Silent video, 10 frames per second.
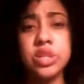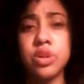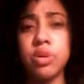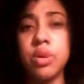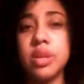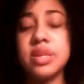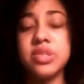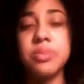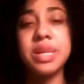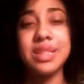There's
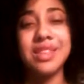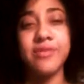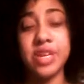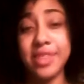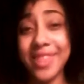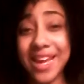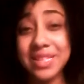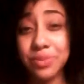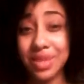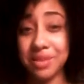so many different
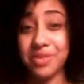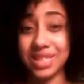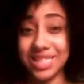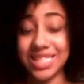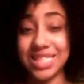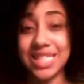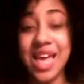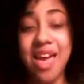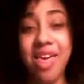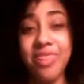things within religions
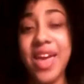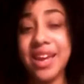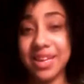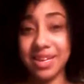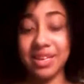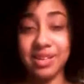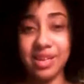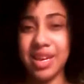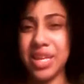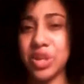that can
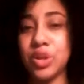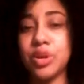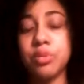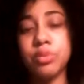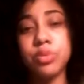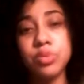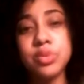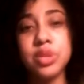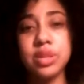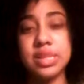
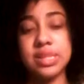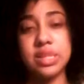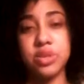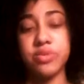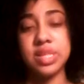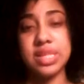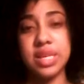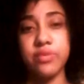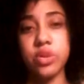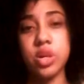lose your listener and
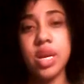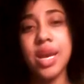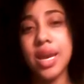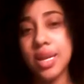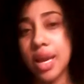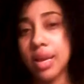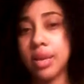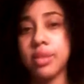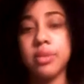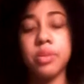receiver and not
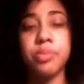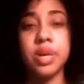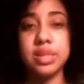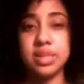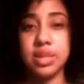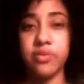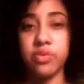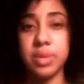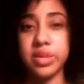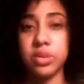get them to process the
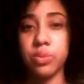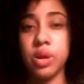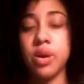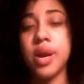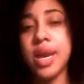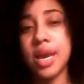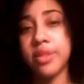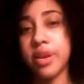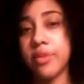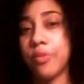information well, and
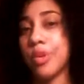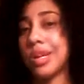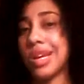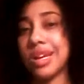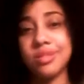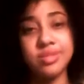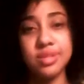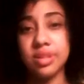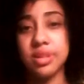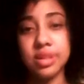therefore not
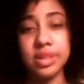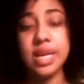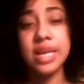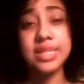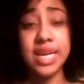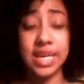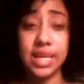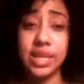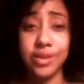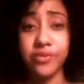taking
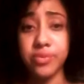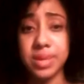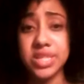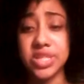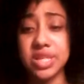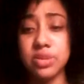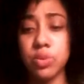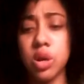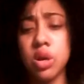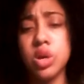in the information as
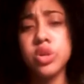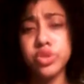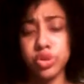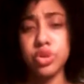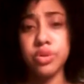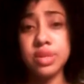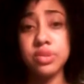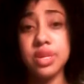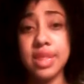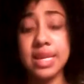well. So those
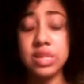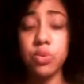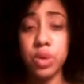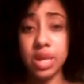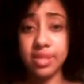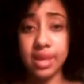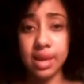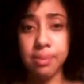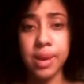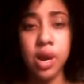are things you want to think
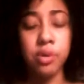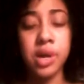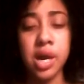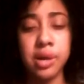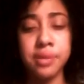about.